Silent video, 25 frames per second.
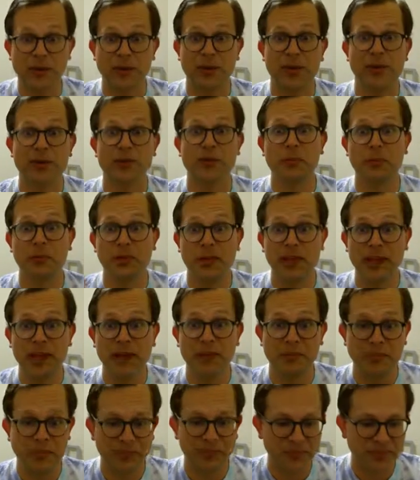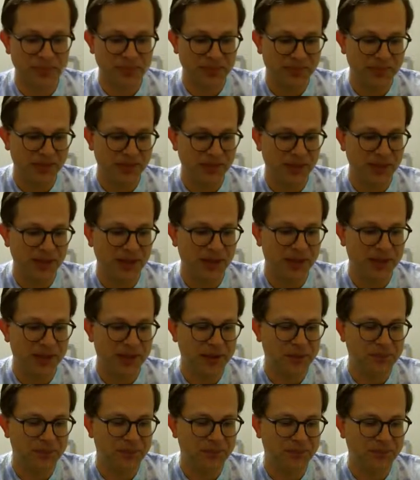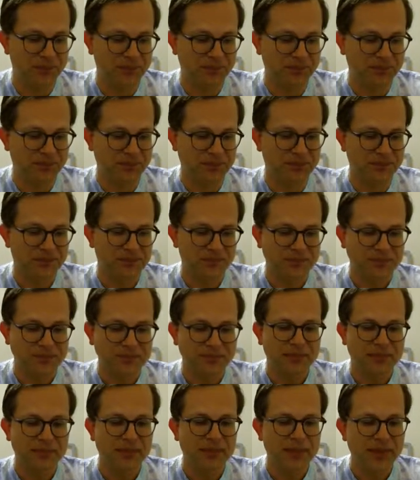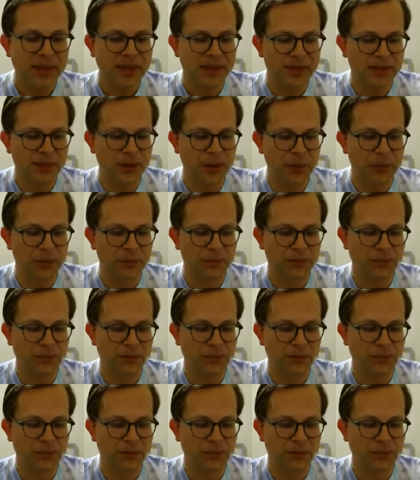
I want a triple cap. Um so